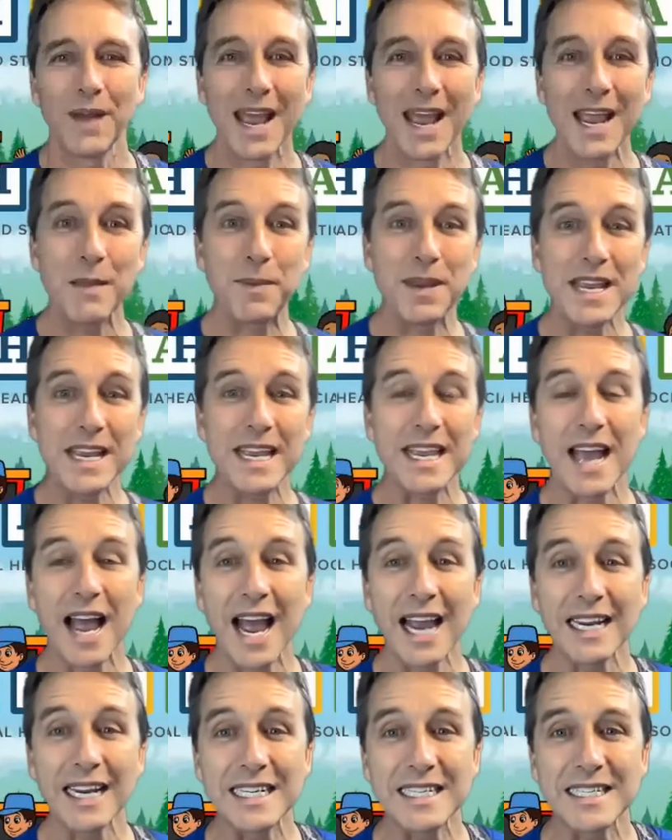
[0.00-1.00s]
hey, Pinky,
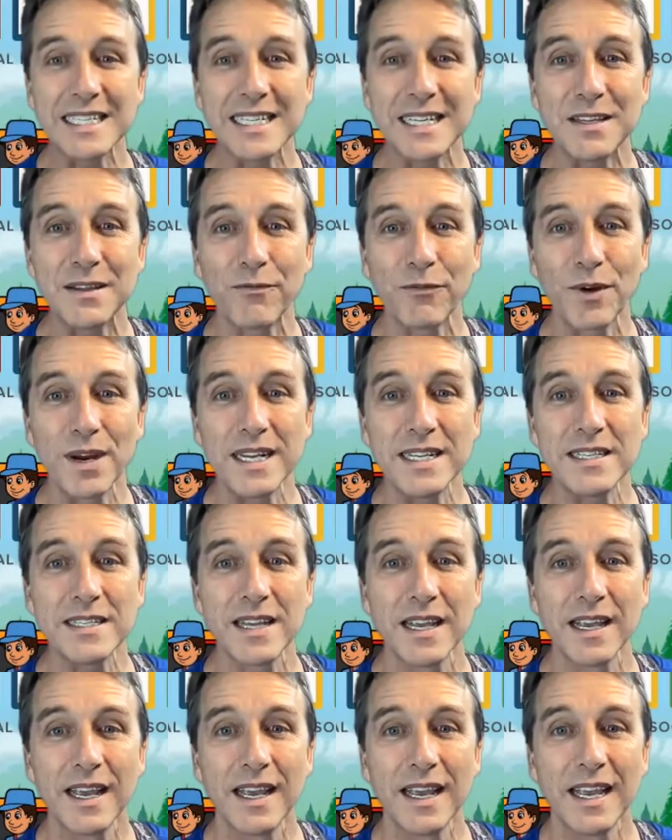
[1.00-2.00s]
I can see the
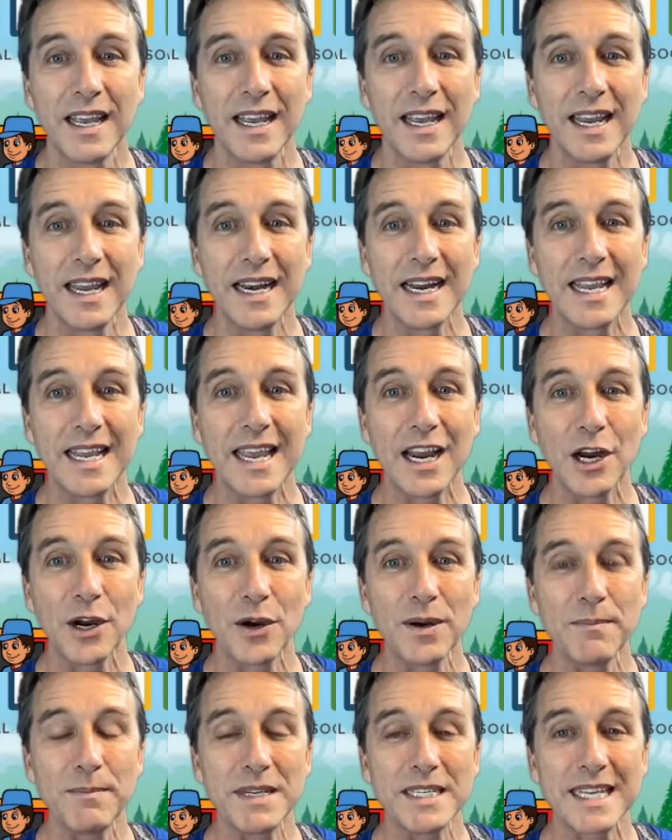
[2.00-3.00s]
friends in
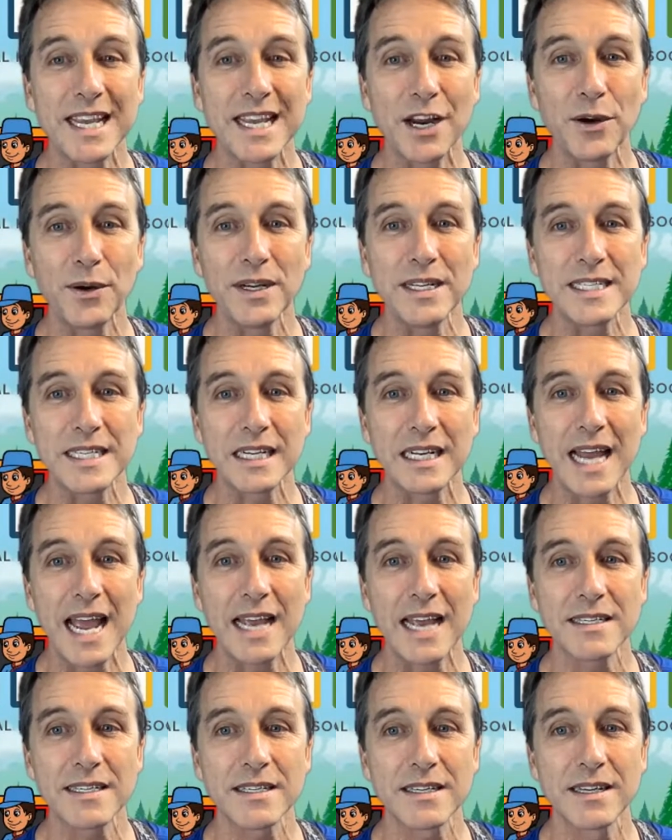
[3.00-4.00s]
Karen, Miss Karen's
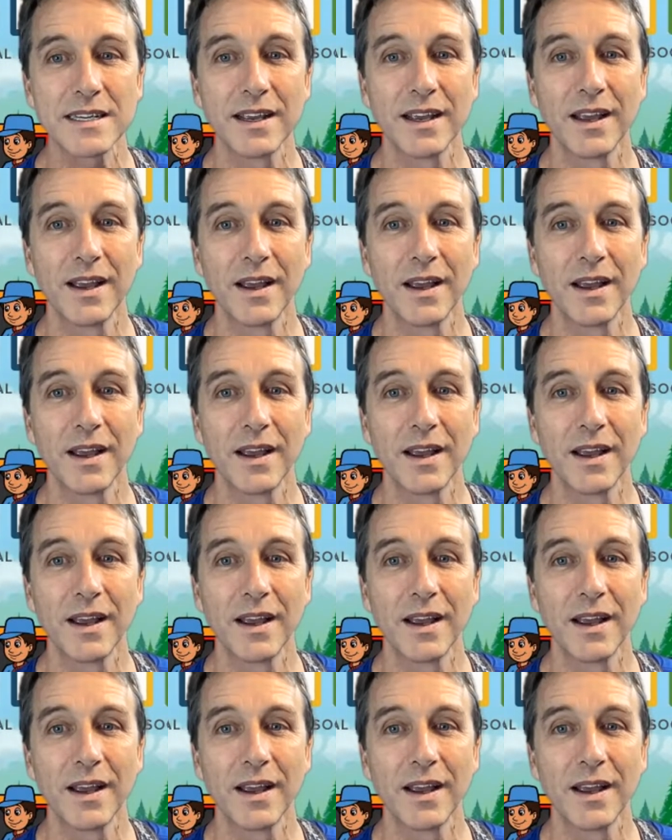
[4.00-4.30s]
class.